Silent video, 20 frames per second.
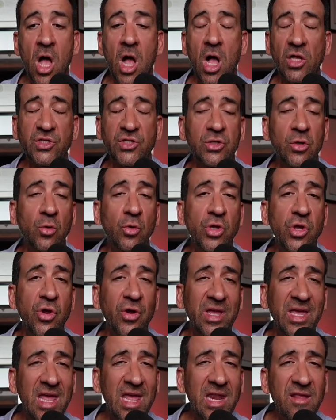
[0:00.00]
also
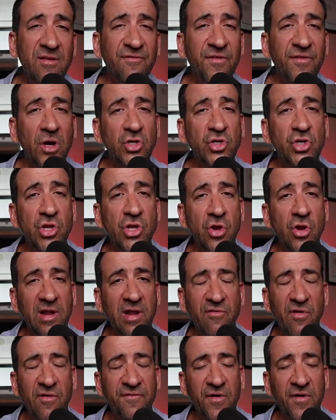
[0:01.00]
your kidney function, your
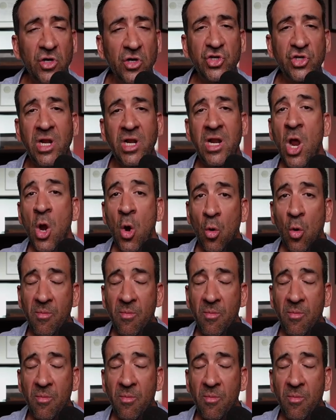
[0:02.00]
liver function.